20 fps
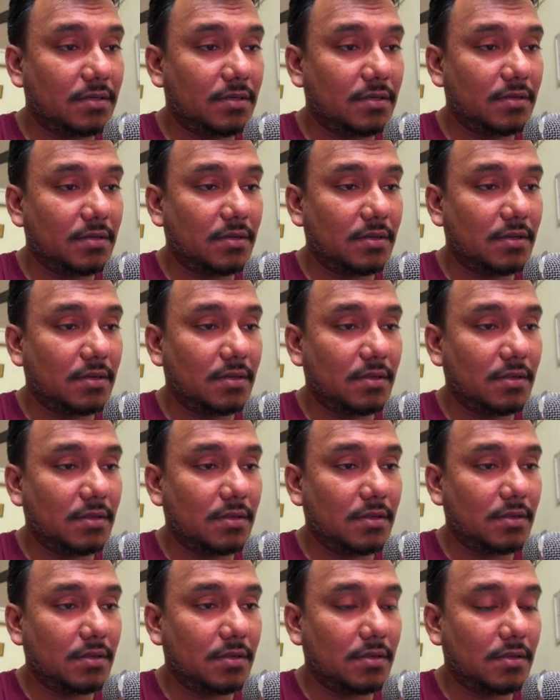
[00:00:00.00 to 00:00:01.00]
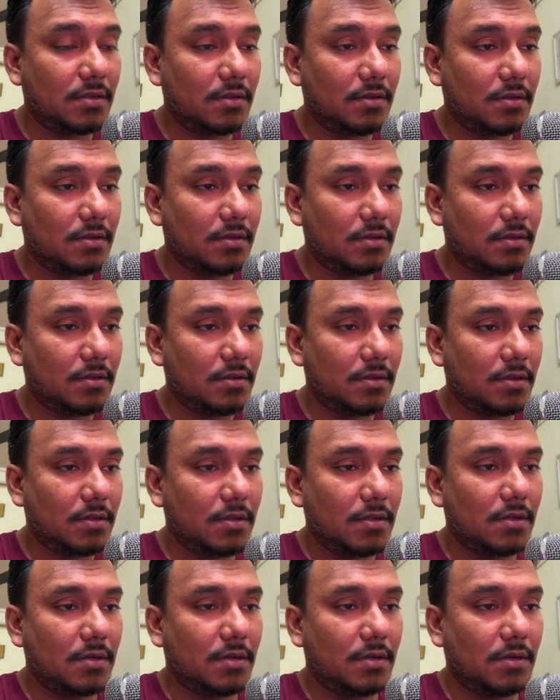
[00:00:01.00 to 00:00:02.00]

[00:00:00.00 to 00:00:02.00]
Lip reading: Nothing is said.